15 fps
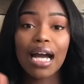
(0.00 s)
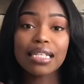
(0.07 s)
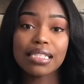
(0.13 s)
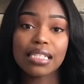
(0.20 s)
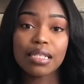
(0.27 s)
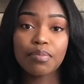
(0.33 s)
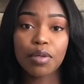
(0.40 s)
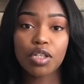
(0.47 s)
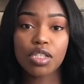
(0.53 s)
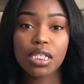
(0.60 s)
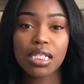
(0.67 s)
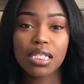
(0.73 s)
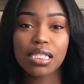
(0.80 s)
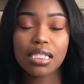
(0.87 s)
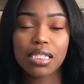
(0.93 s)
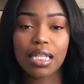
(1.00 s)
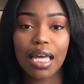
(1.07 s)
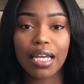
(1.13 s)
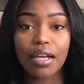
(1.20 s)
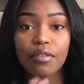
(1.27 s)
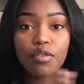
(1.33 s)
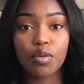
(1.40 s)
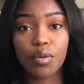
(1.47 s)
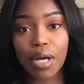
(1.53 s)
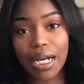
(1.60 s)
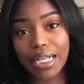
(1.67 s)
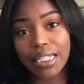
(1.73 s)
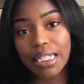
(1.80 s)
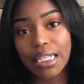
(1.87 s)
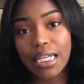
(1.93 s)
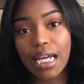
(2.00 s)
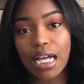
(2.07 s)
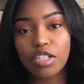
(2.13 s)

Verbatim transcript: I did purchase like a variety.